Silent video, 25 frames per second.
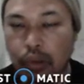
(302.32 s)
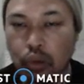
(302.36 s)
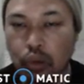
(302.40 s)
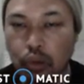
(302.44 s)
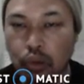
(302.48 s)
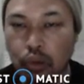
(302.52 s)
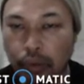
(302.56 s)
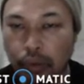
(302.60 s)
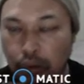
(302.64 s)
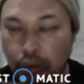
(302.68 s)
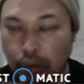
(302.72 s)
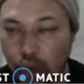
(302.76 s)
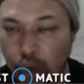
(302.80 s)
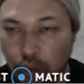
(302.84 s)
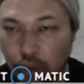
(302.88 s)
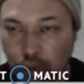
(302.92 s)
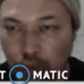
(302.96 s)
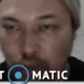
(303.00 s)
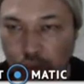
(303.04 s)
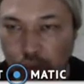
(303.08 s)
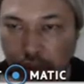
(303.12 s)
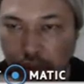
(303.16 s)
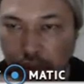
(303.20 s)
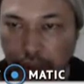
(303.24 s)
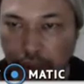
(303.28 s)
you when you're going
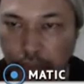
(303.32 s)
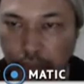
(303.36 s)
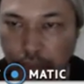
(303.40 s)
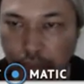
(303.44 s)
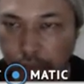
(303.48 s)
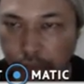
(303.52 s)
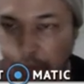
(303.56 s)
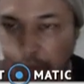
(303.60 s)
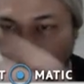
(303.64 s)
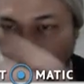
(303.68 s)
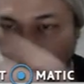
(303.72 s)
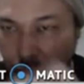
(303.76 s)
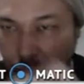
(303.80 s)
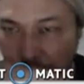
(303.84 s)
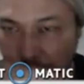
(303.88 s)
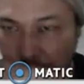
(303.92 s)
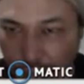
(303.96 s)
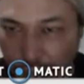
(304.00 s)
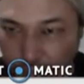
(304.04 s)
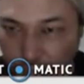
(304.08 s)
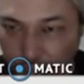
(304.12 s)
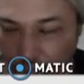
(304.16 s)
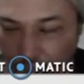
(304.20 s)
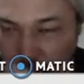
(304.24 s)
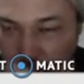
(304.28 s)
to scan from one
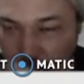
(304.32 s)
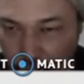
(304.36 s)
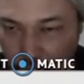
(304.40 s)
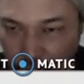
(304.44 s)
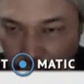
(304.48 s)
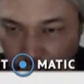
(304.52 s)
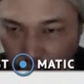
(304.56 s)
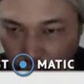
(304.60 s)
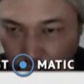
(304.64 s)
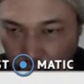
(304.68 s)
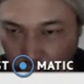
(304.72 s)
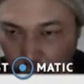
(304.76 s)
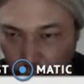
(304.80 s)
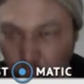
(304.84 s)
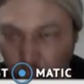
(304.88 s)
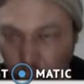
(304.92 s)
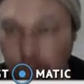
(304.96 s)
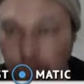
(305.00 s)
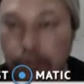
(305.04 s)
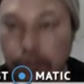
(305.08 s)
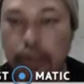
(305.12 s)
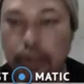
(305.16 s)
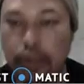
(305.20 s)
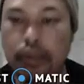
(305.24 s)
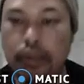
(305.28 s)
paragraph to another. Oh,
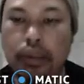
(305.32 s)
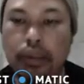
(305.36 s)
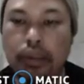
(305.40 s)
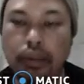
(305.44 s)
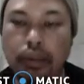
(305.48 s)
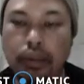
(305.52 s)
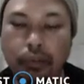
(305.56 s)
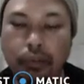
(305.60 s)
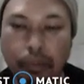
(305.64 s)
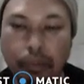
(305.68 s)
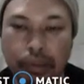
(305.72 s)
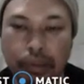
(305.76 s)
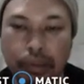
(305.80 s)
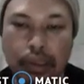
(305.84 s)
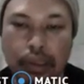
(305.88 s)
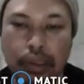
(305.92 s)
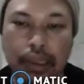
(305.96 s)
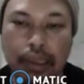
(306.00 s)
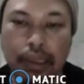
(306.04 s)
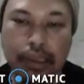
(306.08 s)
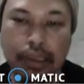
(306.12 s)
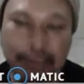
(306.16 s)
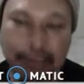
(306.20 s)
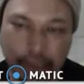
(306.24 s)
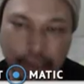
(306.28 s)
this is the
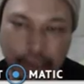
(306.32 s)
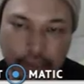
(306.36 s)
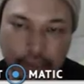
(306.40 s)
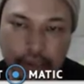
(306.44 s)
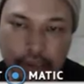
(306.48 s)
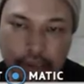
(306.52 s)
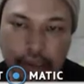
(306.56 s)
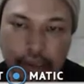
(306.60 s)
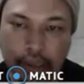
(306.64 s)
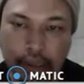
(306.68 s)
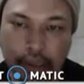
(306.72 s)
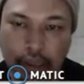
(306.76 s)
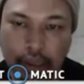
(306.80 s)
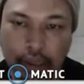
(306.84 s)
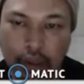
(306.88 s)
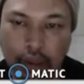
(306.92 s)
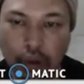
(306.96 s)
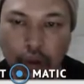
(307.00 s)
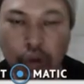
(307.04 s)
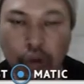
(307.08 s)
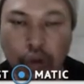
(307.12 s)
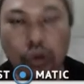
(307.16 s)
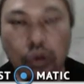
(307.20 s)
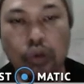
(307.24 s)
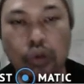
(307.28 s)
information is here.
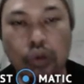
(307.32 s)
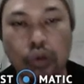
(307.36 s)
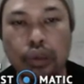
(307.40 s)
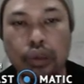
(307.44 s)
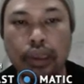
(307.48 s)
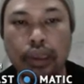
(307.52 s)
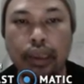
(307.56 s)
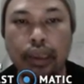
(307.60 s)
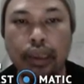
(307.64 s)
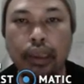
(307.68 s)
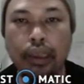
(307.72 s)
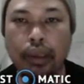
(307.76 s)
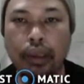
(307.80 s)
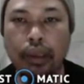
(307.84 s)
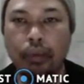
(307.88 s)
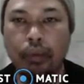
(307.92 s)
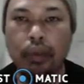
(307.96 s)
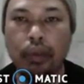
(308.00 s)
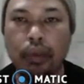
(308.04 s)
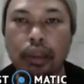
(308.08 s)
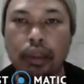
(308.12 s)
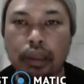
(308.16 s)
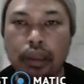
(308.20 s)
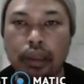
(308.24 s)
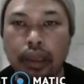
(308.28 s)
Or usually it
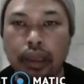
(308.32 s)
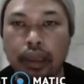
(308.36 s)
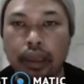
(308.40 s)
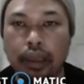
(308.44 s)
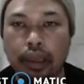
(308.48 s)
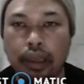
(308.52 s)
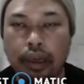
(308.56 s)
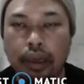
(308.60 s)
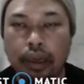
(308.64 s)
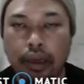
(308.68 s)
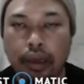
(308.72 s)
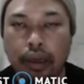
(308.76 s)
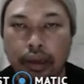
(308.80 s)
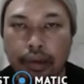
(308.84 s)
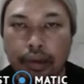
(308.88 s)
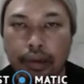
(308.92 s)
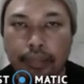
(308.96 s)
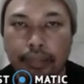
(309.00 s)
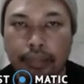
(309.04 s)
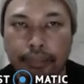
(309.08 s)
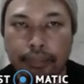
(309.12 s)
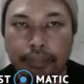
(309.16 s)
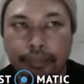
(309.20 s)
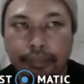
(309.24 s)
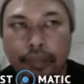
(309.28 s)
will
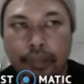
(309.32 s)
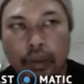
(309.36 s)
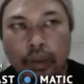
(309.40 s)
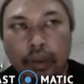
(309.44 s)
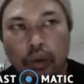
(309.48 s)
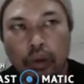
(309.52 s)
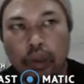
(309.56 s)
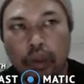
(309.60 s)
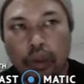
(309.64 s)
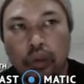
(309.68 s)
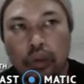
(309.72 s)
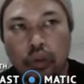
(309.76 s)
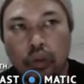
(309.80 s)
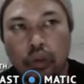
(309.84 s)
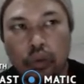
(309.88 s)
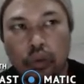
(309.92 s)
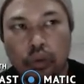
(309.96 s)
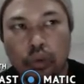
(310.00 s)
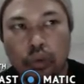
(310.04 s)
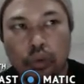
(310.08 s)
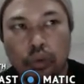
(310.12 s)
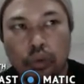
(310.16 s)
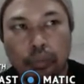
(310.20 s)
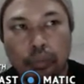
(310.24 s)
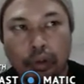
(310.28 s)
going
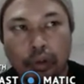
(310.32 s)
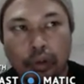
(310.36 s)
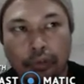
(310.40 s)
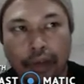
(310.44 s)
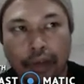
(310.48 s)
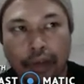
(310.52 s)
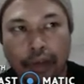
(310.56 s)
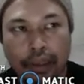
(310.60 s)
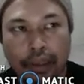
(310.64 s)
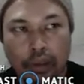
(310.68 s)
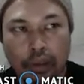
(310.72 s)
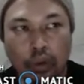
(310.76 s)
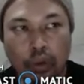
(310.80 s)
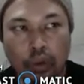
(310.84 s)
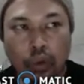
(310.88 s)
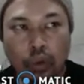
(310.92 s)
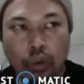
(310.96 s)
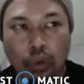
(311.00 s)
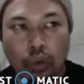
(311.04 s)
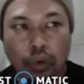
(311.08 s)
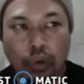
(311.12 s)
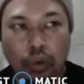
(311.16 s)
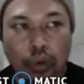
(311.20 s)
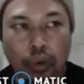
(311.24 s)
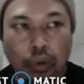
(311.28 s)
to provide
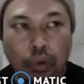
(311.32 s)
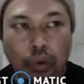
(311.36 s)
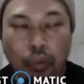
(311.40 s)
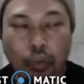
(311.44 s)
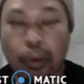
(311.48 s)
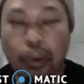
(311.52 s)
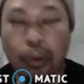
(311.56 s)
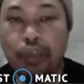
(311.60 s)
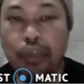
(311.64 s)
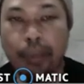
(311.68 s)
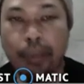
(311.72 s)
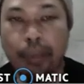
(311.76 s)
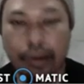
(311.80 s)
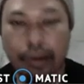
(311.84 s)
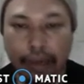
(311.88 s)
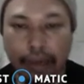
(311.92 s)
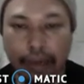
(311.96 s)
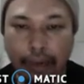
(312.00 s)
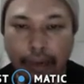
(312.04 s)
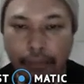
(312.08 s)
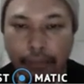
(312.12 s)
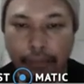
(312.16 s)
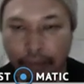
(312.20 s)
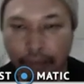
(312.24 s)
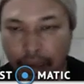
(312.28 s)
you which
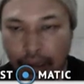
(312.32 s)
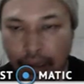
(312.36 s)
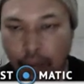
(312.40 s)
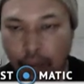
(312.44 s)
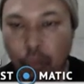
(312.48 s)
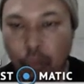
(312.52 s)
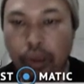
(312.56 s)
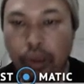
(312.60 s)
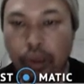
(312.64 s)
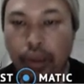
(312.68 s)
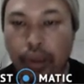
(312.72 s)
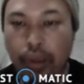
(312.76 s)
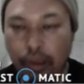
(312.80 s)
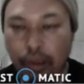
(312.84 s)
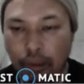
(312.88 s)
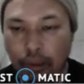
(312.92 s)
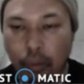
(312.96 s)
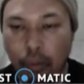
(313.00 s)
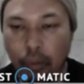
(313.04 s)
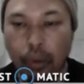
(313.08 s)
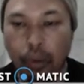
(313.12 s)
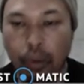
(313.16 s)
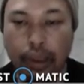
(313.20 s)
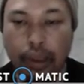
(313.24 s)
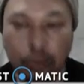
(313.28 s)
paragraph
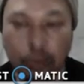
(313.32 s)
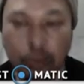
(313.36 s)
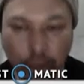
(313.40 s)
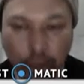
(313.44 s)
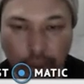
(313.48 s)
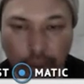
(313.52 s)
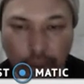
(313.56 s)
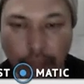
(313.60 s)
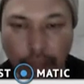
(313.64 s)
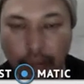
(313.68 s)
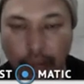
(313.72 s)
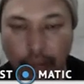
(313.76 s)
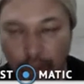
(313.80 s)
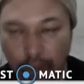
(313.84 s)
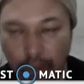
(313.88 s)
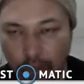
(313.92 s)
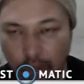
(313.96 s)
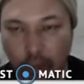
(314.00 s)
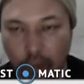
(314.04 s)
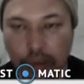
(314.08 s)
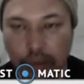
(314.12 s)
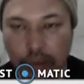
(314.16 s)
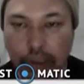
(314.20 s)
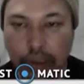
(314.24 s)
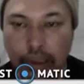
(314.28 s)
we are talking about. The
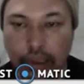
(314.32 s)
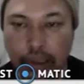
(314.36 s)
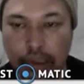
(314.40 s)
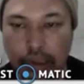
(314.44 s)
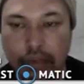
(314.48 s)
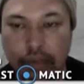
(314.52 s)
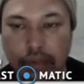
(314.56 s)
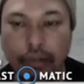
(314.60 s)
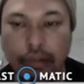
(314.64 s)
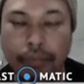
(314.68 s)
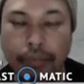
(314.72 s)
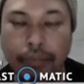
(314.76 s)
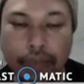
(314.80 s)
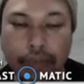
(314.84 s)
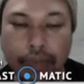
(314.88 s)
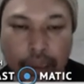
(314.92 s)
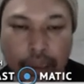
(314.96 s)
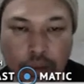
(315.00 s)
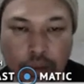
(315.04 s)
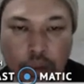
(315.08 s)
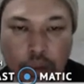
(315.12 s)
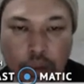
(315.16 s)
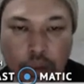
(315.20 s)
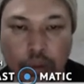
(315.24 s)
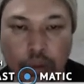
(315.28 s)
question is
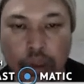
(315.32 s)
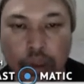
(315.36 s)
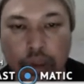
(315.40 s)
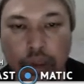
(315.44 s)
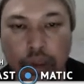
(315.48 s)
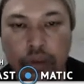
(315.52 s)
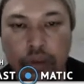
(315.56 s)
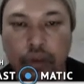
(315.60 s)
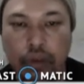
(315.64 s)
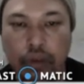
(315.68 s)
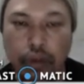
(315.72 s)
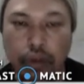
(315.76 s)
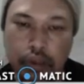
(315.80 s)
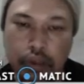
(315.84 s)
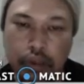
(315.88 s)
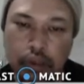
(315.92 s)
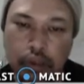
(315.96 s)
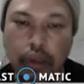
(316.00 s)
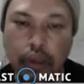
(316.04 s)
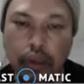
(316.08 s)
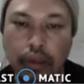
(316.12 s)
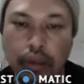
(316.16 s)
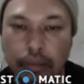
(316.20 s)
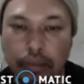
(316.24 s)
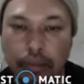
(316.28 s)
referring to. So it's
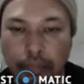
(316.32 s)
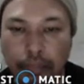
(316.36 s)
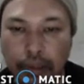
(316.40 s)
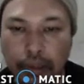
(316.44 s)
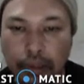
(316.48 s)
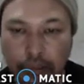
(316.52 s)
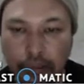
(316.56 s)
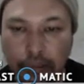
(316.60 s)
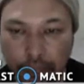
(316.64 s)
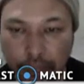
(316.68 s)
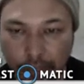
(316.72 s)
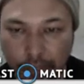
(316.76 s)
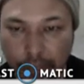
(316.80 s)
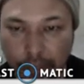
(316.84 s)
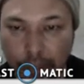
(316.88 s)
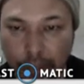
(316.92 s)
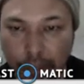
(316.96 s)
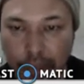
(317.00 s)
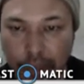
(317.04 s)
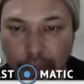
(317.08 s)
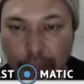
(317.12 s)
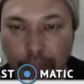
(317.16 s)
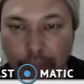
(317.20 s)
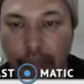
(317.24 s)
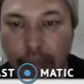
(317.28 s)
not much of a
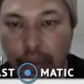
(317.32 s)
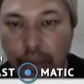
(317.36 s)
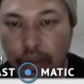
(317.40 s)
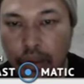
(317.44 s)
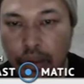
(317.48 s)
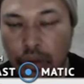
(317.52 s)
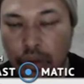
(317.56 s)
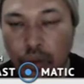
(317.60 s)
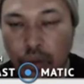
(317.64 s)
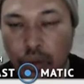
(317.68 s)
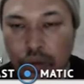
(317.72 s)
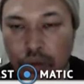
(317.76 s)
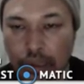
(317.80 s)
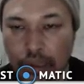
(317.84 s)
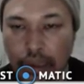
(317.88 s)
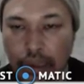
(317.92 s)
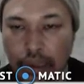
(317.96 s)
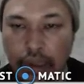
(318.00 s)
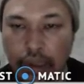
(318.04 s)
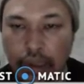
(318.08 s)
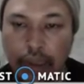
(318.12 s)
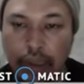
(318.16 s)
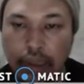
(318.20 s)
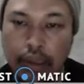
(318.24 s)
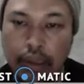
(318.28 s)
problem.
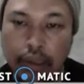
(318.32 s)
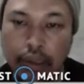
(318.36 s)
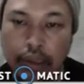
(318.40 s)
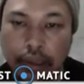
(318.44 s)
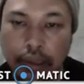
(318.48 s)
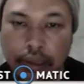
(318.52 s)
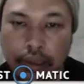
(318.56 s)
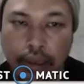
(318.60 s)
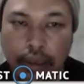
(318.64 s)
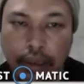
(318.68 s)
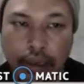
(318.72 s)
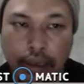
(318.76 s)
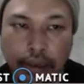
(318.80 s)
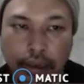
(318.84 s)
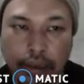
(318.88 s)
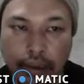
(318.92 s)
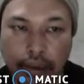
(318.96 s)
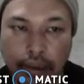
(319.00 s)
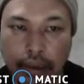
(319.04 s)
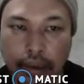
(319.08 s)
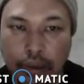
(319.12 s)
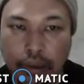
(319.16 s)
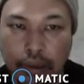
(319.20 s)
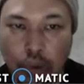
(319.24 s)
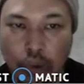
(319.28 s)
Usually,
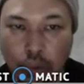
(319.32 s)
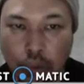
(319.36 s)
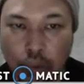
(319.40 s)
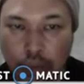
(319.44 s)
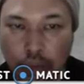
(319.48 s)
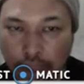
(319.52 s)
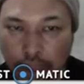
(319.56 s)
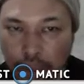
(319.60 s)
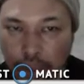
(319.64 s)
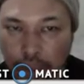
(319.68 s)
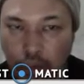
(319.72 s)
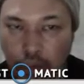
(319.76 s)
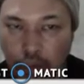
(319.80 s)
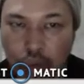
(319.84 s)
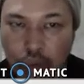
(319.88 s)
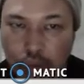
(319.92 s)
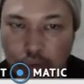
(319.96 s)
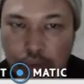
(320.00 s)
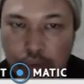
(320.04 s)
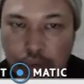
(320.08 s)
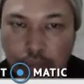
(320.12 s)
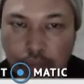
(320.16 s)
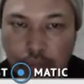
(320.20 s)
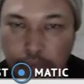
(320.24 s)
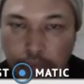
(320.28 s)
you need
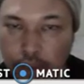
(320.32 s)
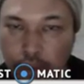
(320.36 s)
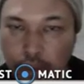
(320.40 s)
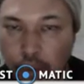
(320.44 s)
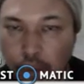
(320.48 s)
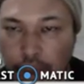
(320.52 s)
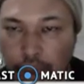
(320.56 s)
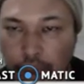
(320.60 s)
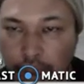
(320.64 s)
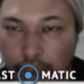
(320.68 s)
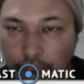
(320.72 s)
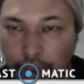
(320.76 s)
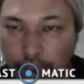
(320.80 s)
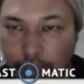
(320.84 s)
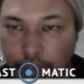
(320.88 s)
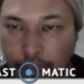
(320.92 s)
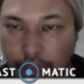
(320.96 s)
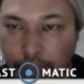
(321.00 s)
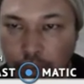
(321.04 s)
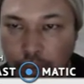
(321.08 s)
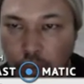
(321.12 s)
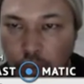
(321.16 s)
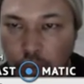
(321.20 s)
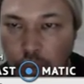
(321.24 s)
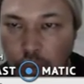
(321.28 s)
to
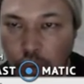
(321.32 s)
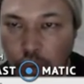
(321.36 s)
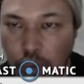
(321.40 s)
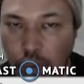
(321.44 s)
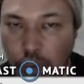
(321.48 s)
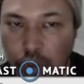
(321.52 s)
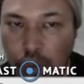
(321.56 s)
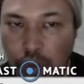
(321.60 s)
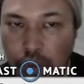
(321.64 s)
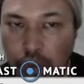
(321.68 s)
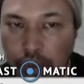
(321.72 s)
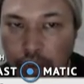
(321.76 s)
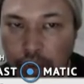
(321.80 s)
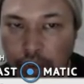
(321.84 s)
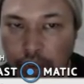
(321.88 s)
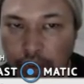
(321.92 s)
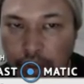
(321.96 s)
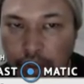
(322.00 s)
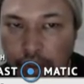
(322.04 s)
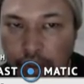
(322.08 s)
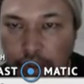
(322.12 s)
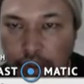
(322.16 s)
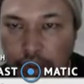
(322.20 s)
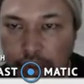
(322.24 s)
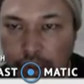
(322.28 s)
have to know
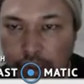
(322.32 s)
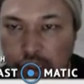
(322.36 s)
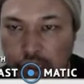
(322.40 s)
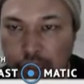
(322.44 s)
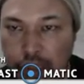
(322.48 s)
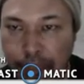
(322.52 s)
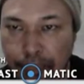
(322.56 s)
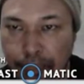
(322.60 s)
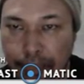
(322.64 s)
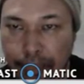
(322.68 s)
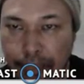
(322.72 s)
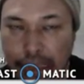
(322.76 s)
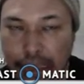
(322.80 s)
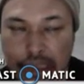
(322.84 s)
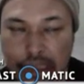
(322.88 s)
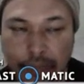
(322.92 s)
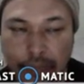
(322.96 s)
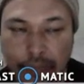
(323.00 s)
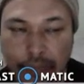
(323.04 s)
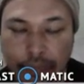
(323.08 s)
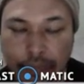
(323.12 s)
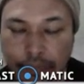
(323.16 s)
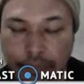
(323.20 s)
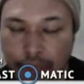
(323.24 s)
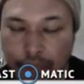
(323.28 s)
a
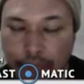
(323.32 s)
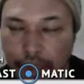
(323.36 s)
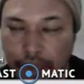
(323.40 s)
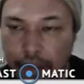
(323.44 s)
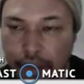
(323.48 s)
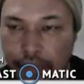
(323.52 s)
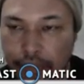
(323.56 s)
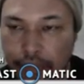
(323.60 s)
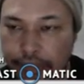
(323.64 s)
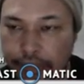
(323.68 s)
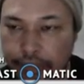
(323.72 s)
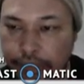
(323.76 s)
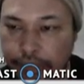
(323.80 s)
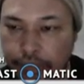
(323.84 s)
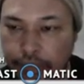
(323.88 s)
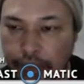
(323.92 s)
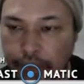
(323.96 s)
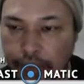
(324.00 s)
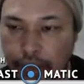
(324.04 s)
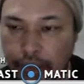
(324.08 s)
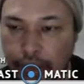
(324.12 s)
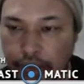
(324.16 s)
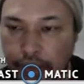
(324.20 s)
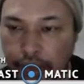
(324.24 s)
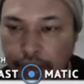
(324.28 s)
specific
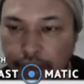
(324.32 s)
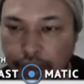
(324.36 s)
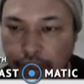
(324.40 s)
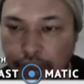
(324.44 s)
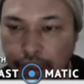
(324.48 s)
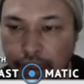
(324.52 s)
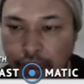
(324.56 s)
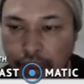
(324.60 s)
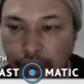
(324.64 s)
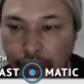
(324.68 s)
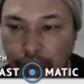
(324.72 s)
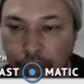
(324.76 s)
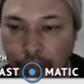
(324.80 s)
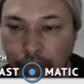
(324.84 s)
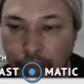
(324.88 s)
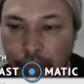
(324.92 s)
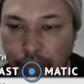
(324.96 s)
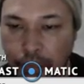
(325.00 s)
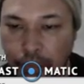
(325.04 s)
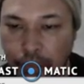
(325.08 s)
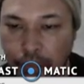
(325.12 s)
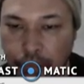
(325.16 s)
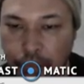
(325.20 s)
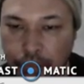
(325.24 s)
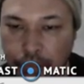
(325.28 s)

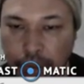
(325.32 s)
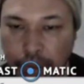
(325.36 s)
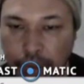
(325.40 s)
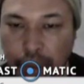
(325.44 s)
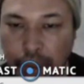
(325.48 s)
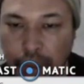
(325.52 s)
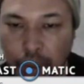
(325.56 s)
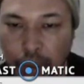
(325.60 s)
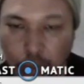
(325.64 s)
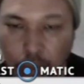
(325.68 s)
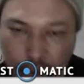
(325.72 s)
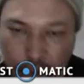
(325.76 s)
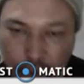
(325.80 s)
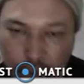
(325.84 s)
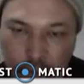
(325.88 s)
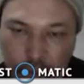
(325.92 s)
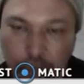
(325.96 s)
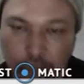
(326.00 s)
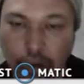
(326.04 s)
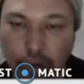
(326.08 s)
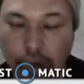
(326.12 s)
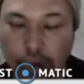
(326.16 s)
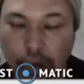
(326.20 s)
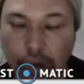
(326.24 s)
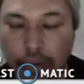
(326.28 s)
keywords
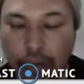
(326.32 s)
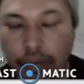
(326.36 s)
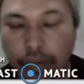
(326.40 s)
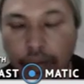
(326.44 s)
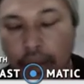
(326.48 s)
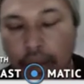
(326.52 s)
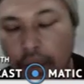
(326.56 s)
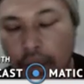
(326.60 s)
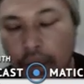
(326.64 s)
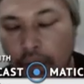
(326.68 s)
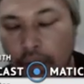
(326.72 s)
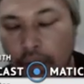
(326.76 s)
or